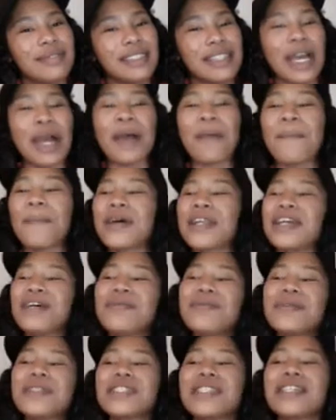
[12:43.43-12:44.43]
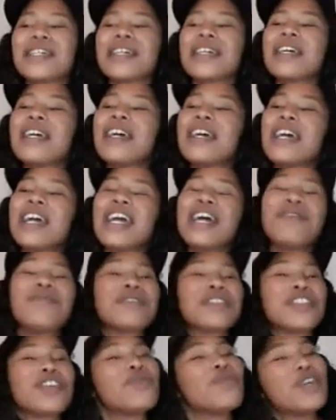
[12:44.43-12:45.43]
But it was the it
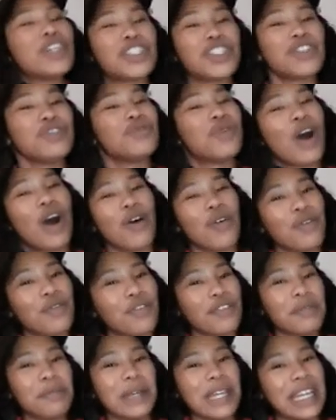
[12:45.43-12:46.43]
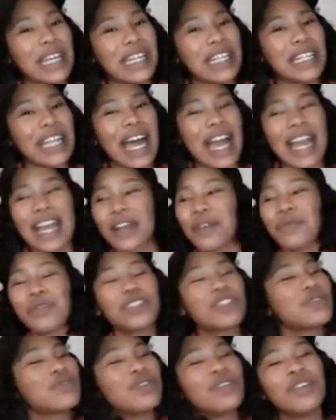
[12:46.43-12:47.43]
was the what you want for me. Like,
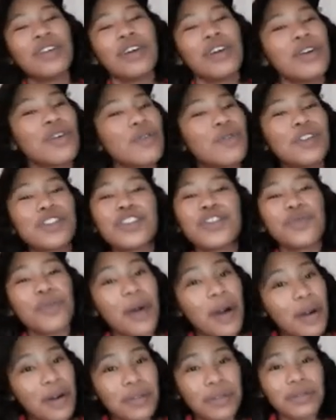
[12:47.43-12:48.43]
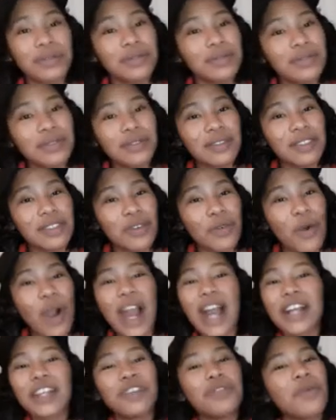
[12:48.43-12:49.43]
what you, what you want?
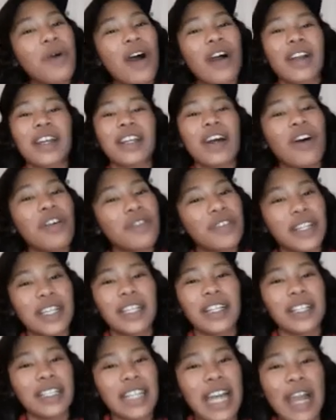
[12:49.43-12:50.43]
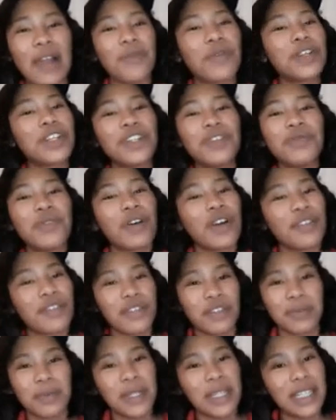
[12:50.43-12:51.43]
Why are you walking over here? Like, what do you want
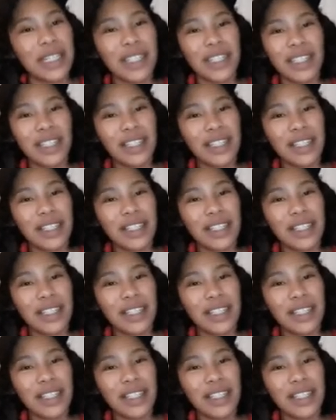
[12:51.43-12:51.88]
from me?